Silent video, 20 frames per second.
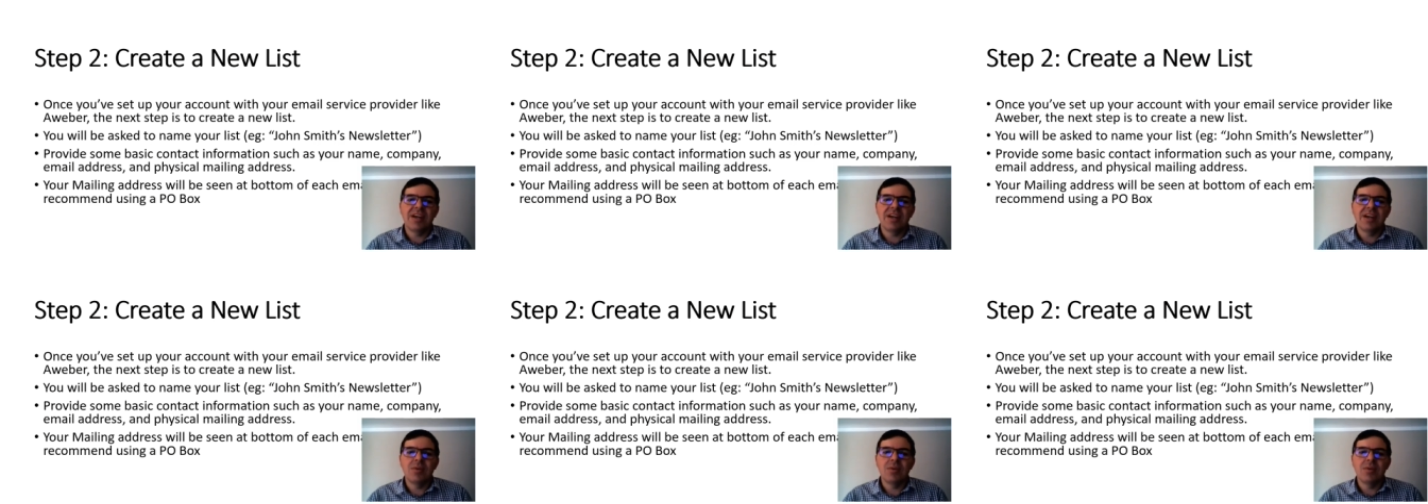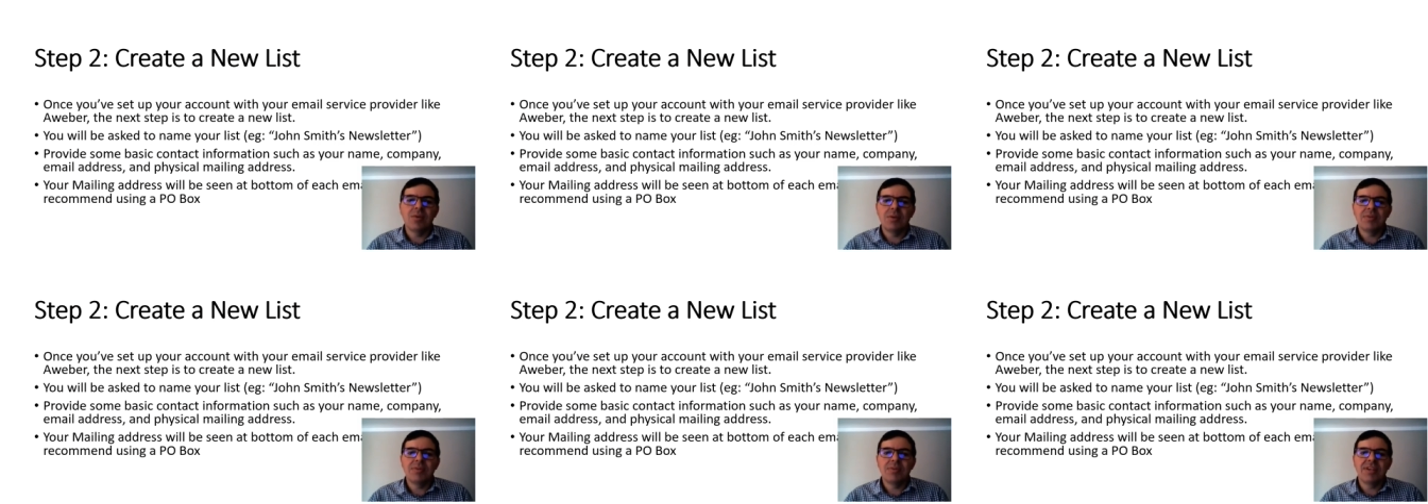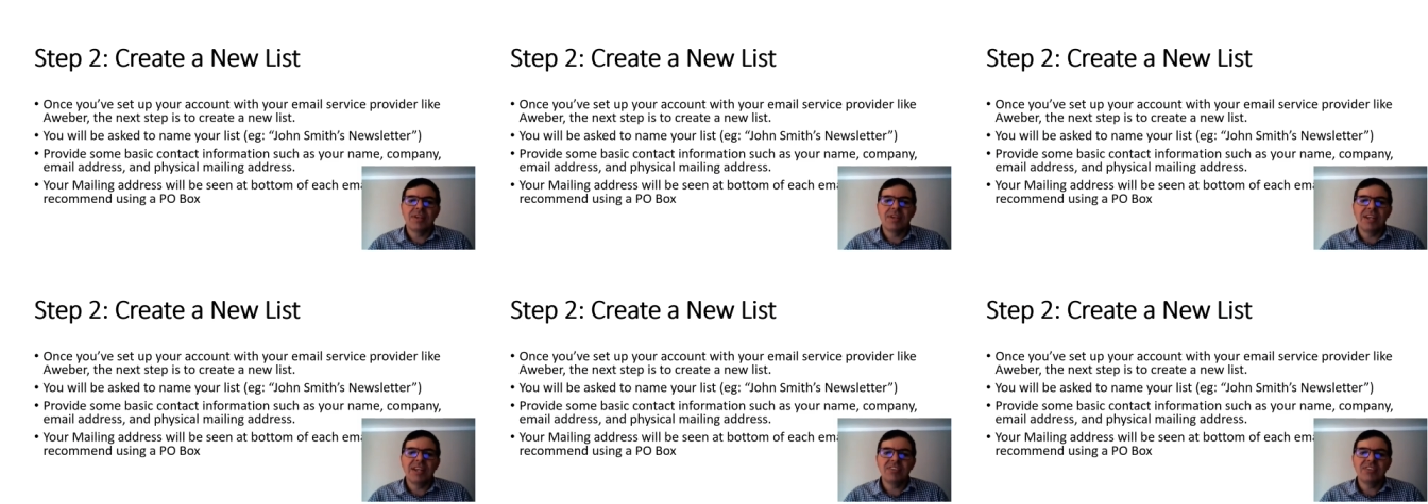aweber
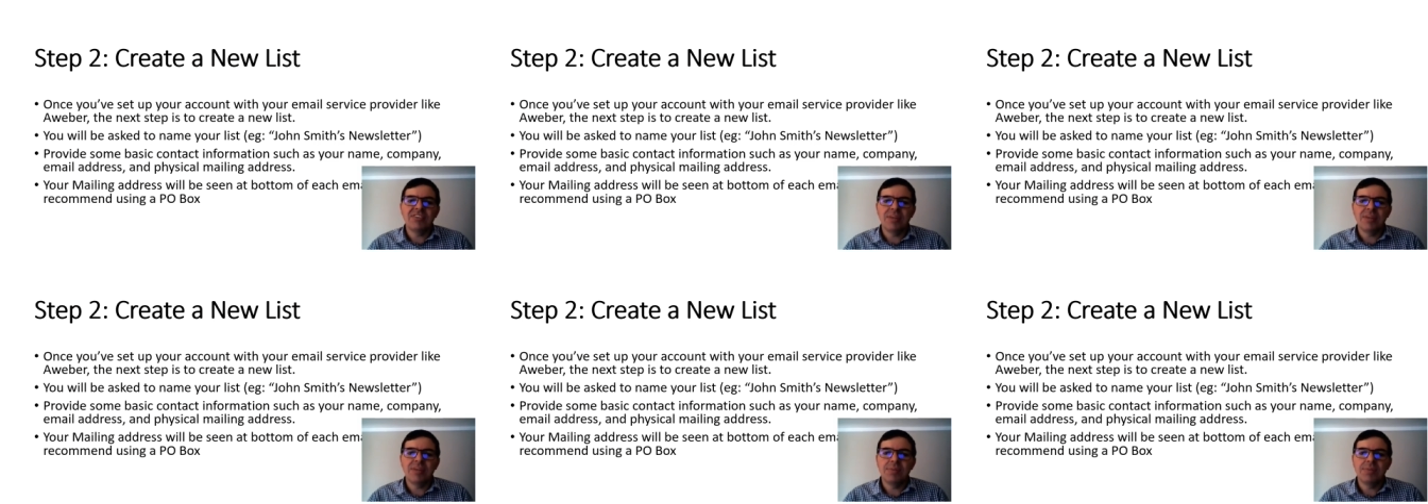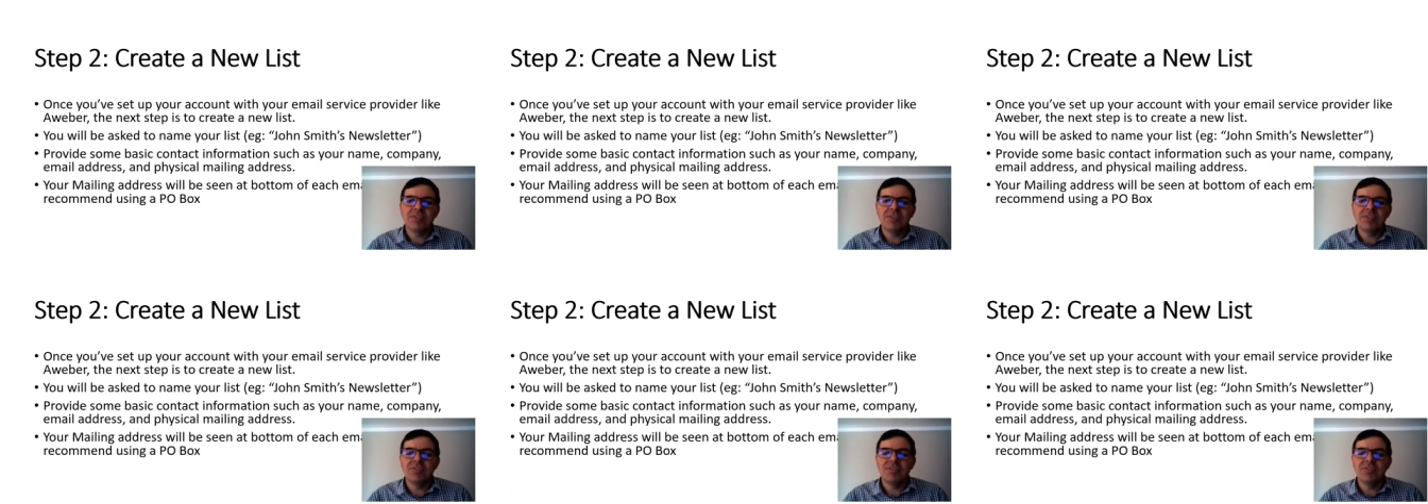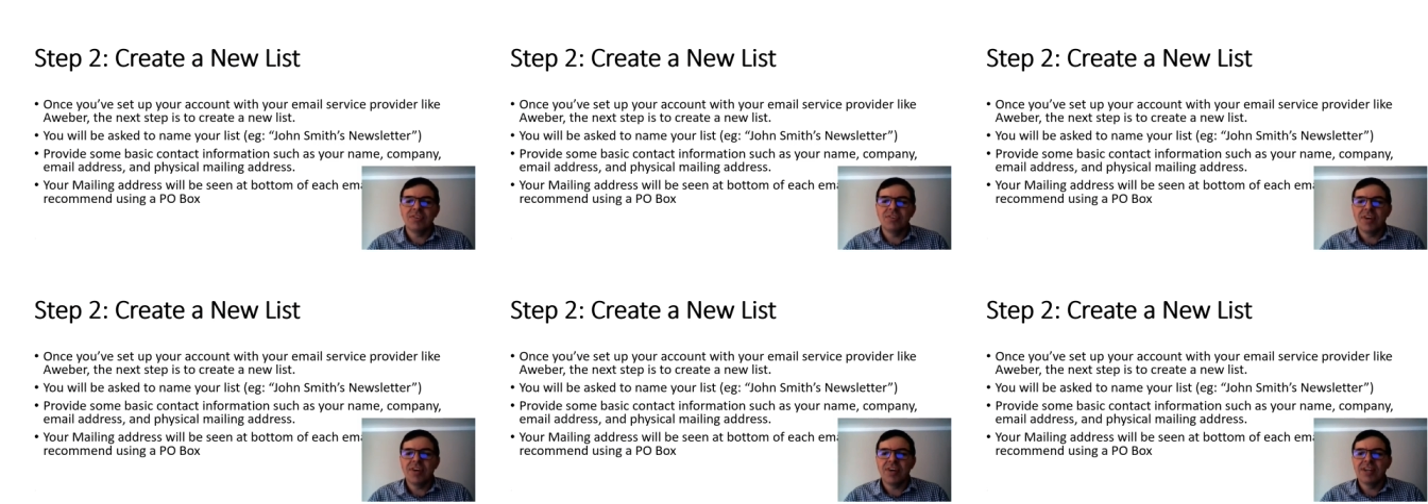the next step is to
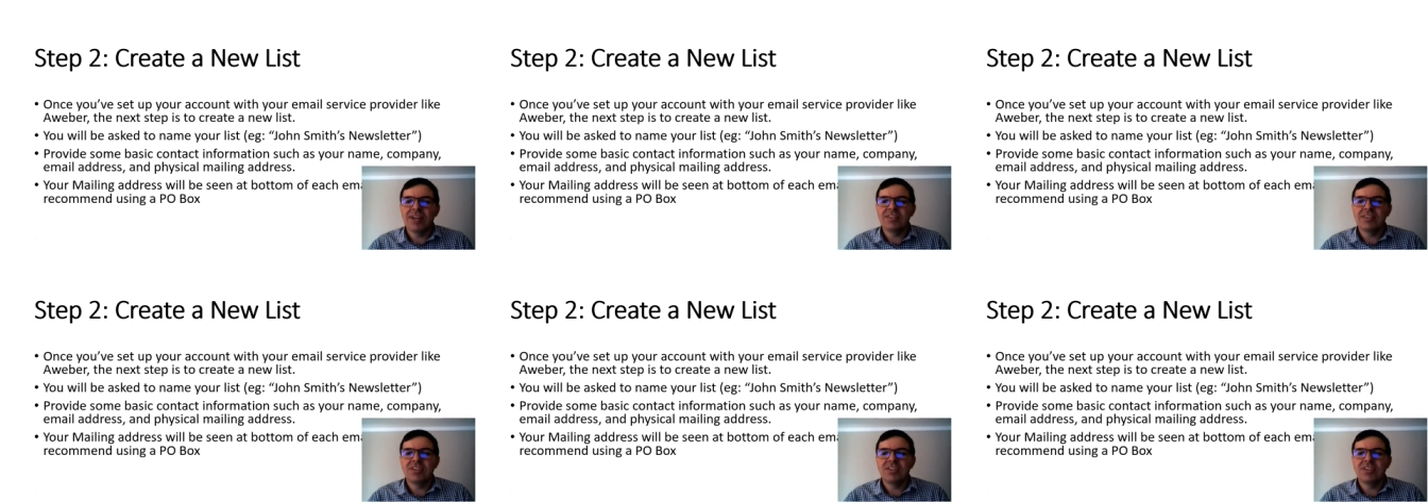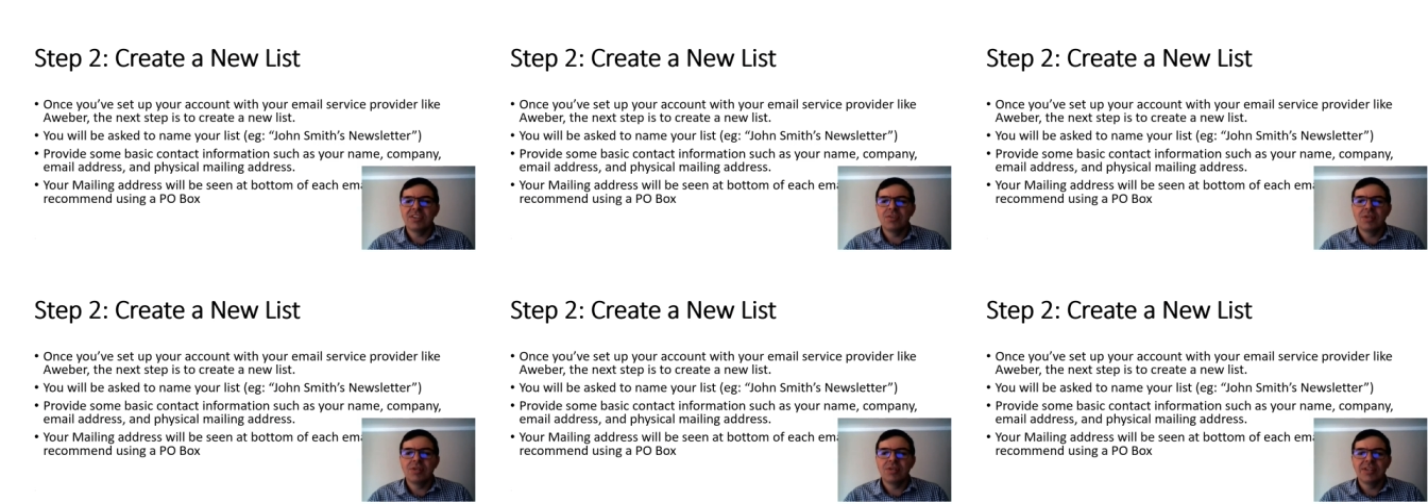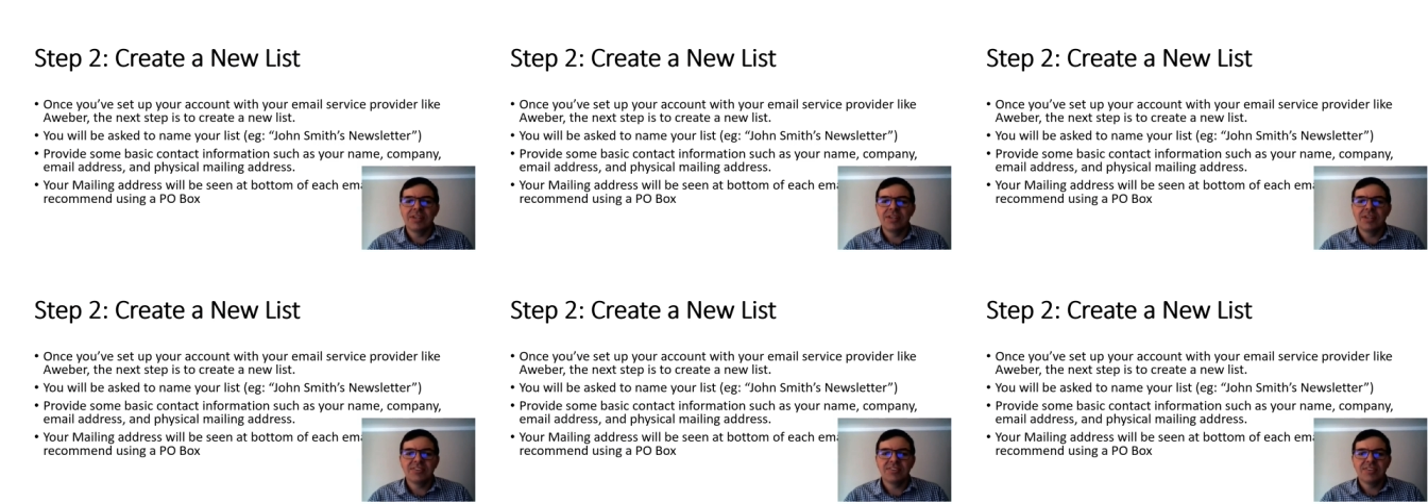create a new
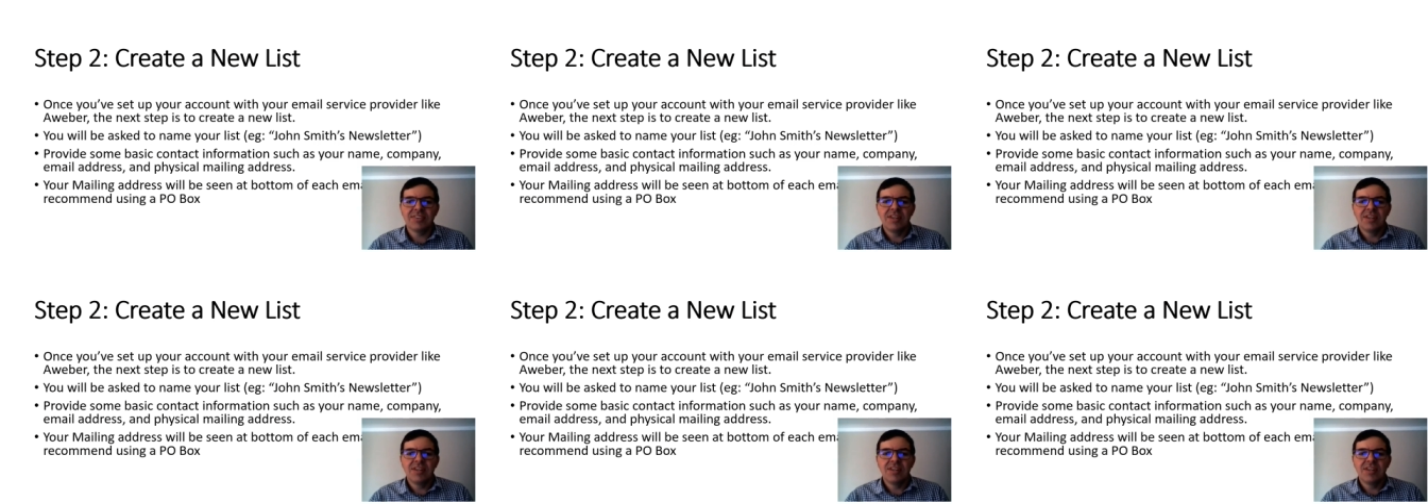list